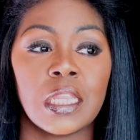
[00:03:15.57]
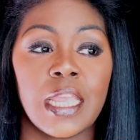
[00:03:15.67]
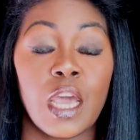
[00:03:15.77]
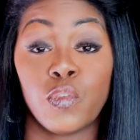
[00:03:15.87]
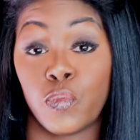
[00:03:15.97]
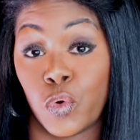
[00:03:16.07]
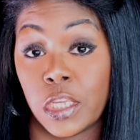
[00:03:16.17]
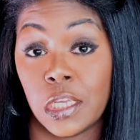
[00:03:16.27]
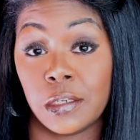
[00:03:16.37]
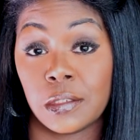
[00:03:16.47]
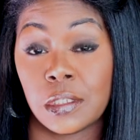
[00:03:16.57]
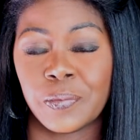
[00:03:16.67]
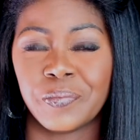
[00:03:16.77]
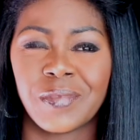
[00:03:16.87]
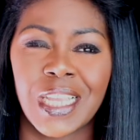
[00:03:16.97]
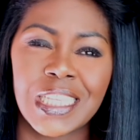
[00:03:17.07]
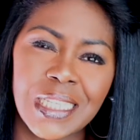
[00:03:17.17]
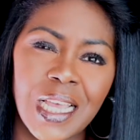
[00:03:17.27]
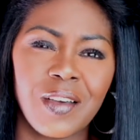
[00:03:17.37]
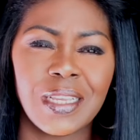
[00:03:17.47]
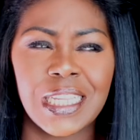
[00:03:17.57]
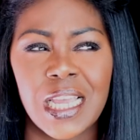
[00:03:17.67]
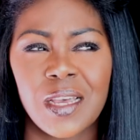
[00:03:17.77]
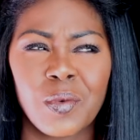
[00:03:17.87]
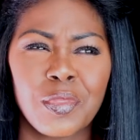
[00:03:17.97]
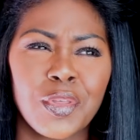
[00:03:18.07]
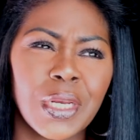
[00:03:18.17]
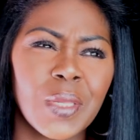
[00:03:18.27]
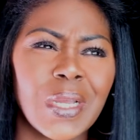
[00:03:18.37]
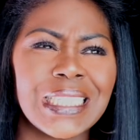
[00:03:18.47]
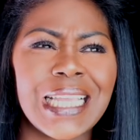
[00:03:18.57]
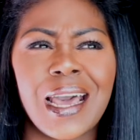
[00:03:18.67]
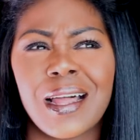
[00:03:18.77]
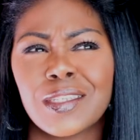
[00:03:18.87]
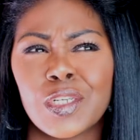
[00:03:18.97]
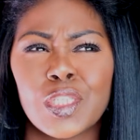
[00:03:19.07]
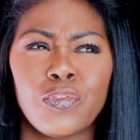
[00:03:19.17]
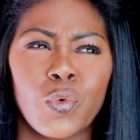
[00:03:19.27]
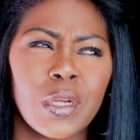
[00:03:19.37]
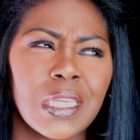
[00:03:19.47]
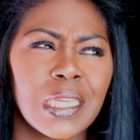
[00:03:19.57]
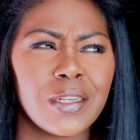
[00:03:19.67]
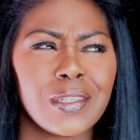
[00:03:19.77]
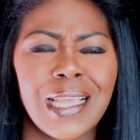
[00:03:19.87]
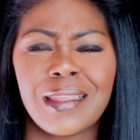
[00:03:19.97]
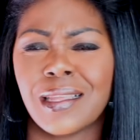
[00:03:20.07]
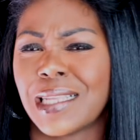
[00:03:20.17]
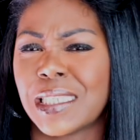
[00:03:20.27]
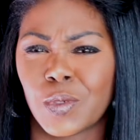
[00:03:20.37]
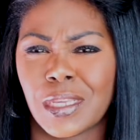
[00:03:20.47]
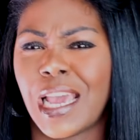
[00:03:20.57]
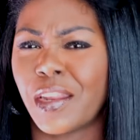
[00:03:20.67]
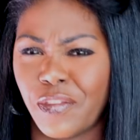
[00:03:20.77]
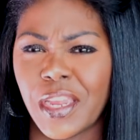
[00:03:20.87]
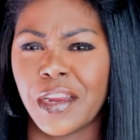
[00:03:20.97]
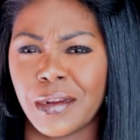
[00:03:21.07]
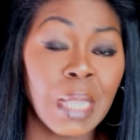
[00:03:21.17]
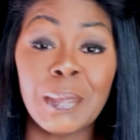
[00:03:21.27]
now for four years. So, you know, $31, four years, I think that's kind of fair.